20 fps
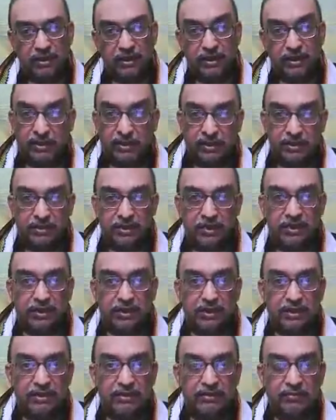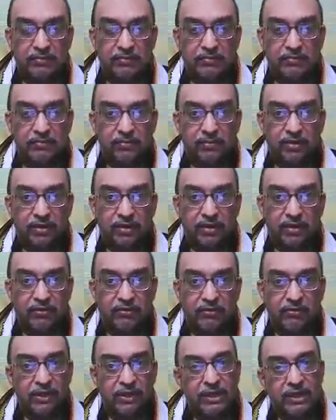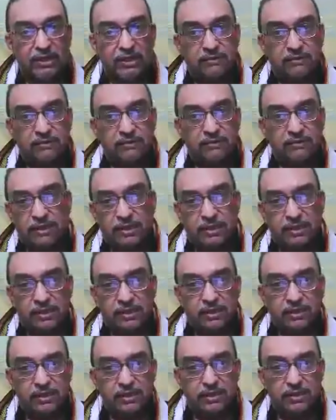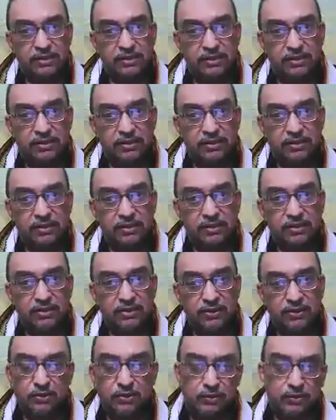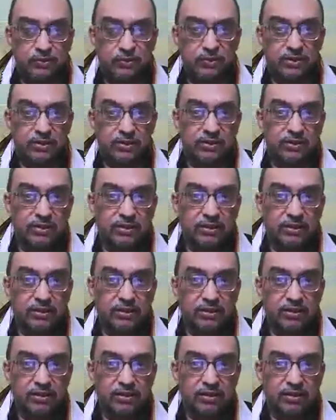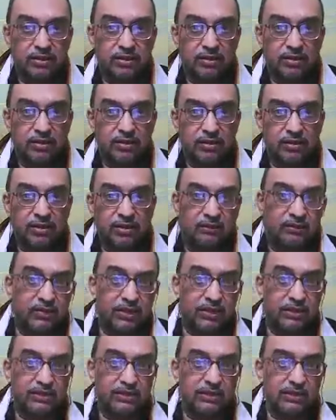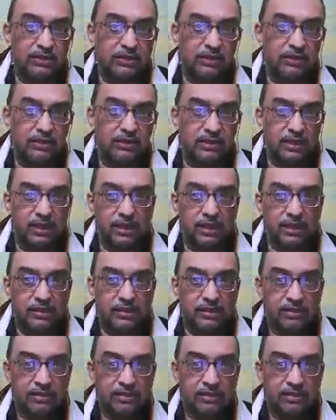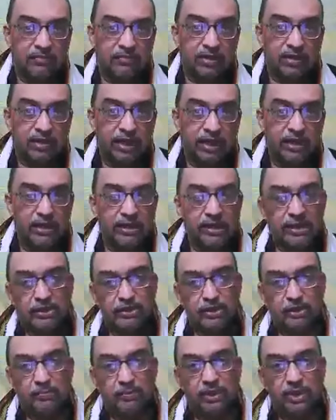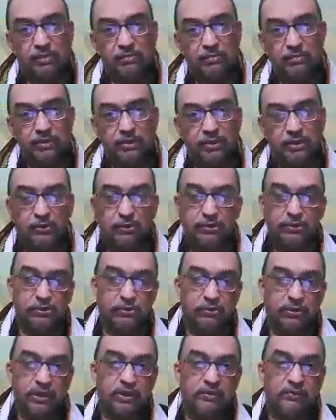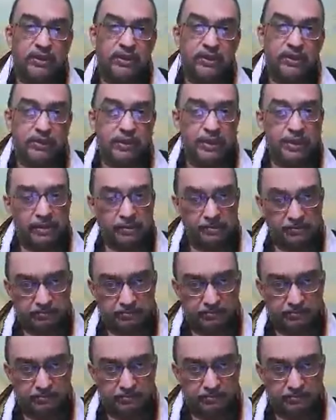Interestingly, various civilizations used different scales, and each of them used only one scale.